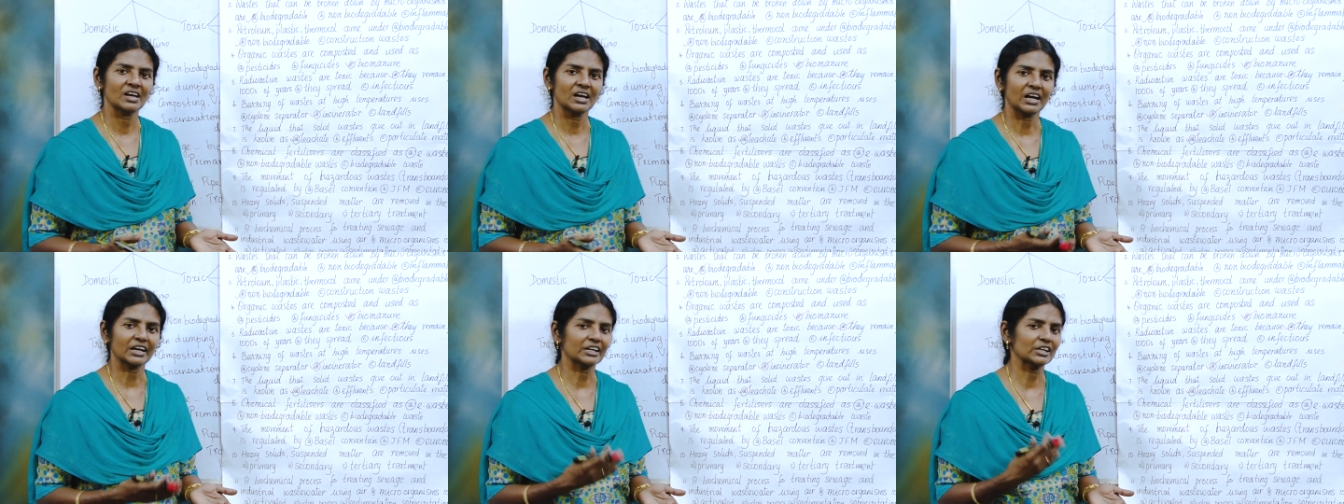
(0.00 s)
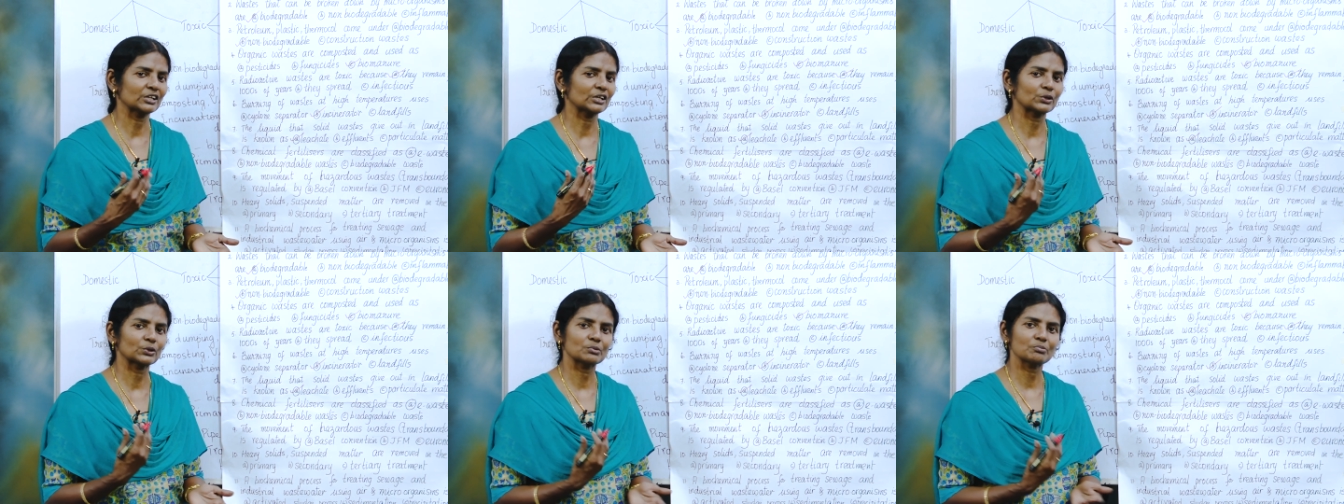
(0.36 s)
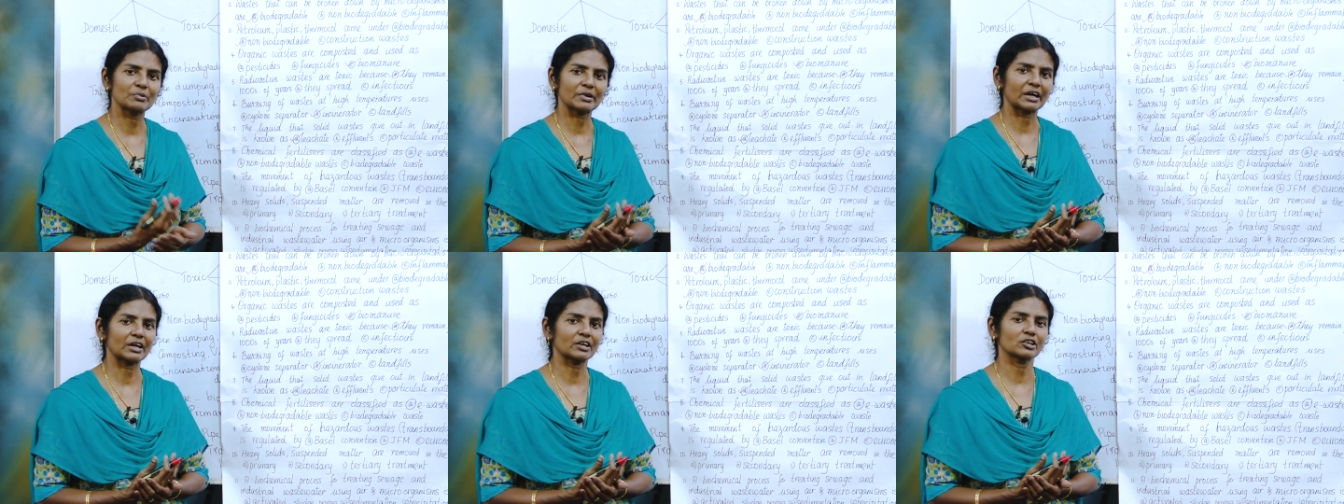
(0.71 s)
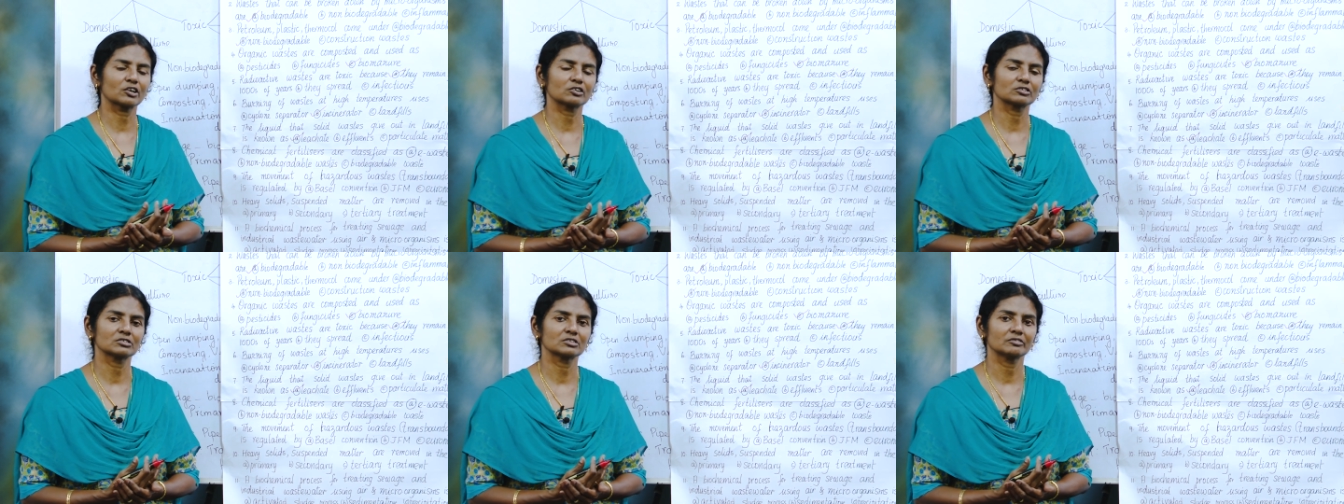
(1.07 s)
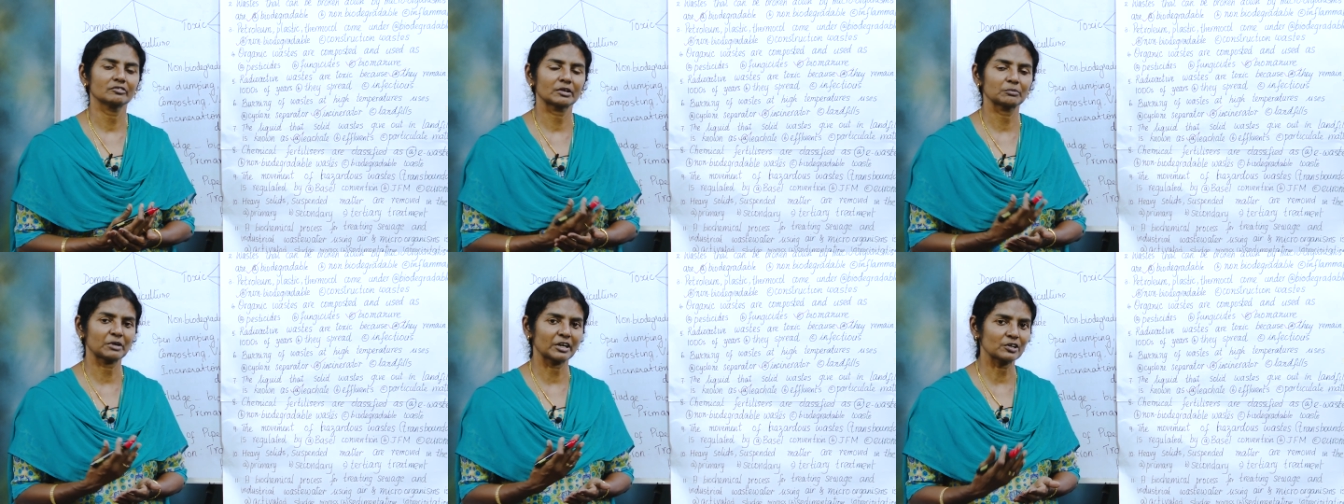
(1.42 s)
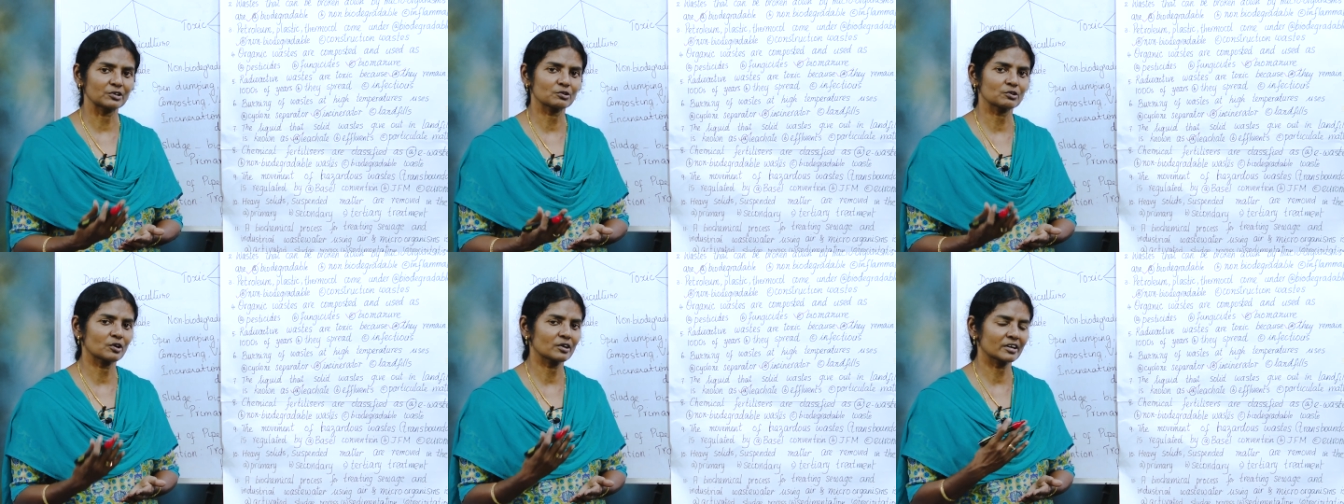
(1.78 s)
Again, they don't break down. When
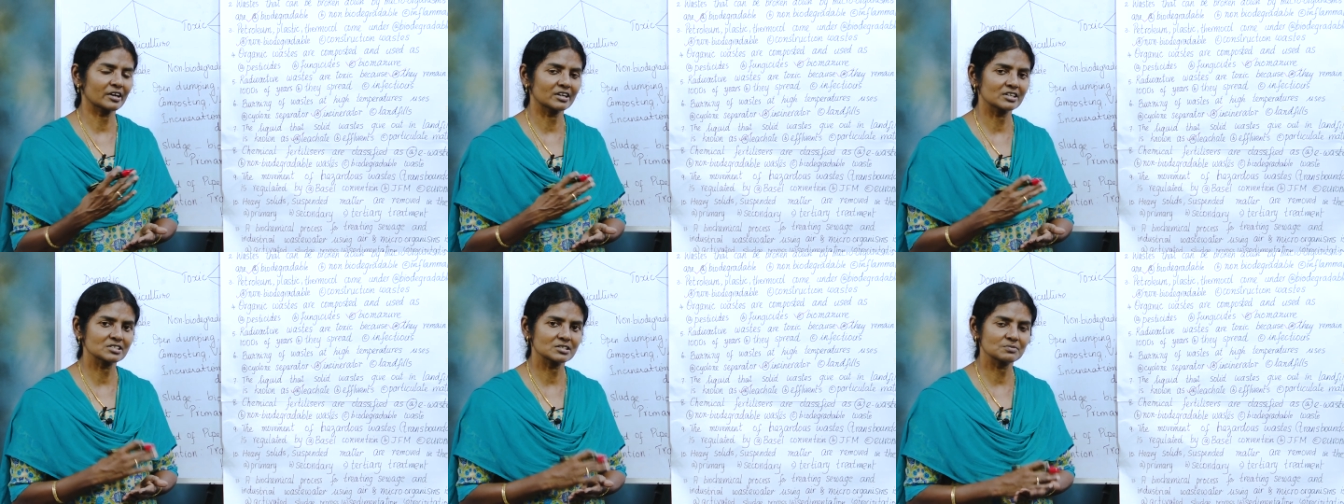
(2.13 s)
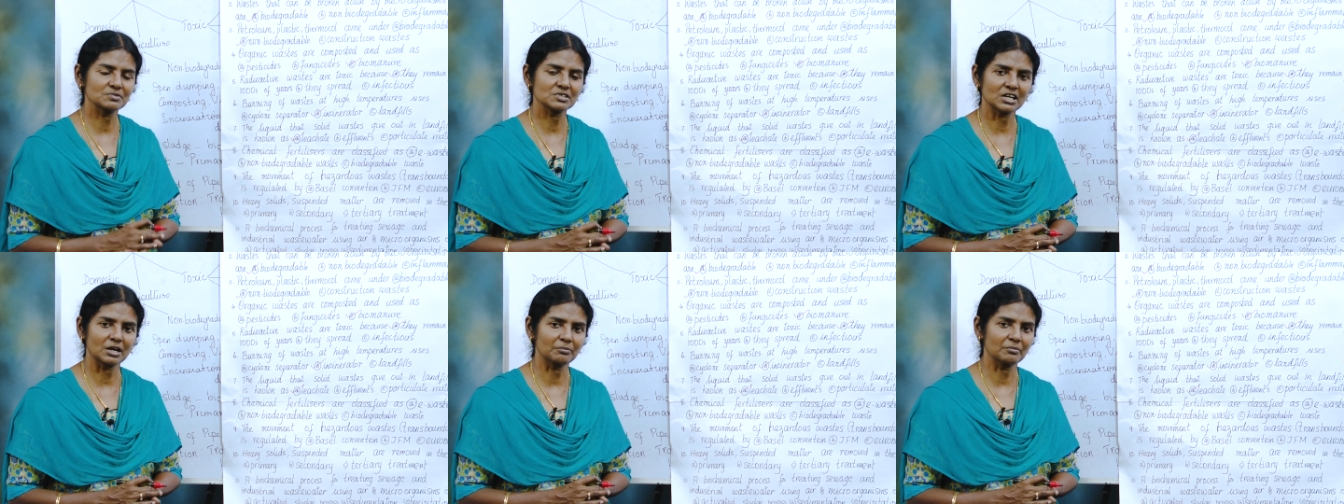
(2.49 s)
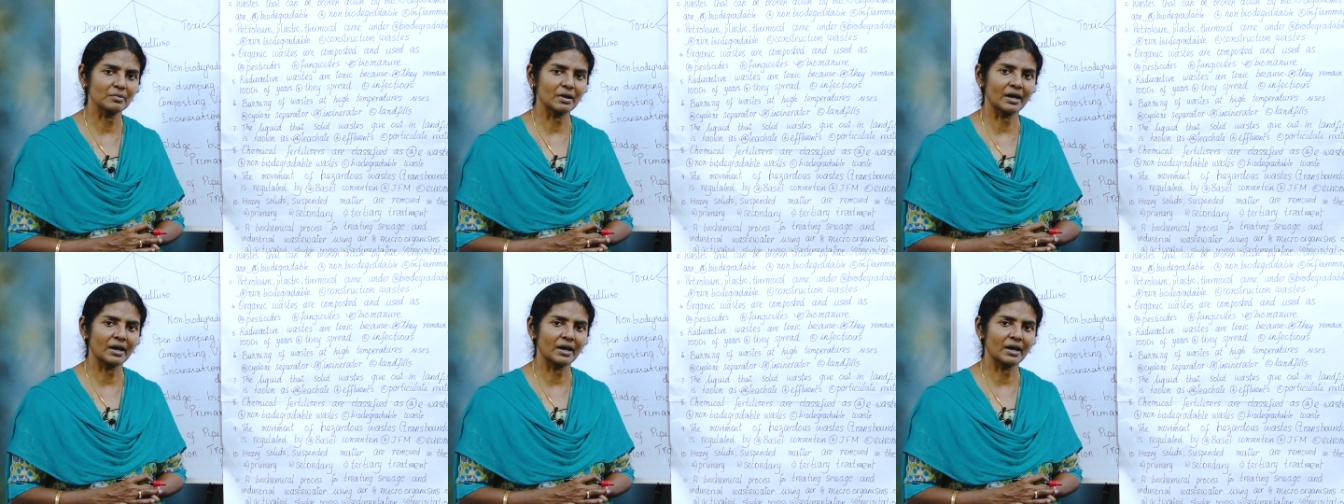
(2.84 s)
microorganisms come